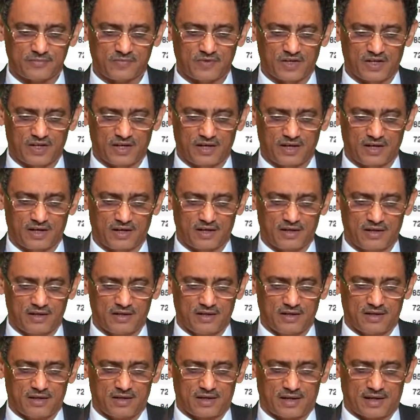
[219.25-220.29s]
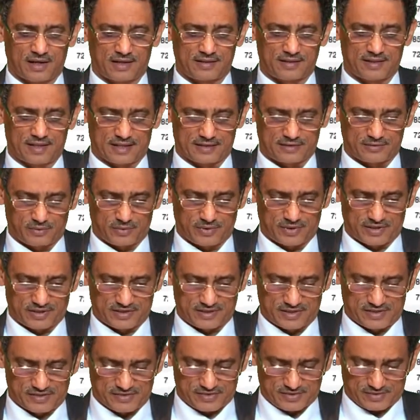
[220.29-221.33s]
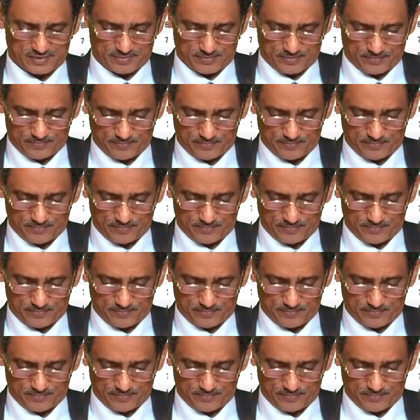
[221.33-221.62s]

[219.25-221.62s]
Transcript: And that's where it is.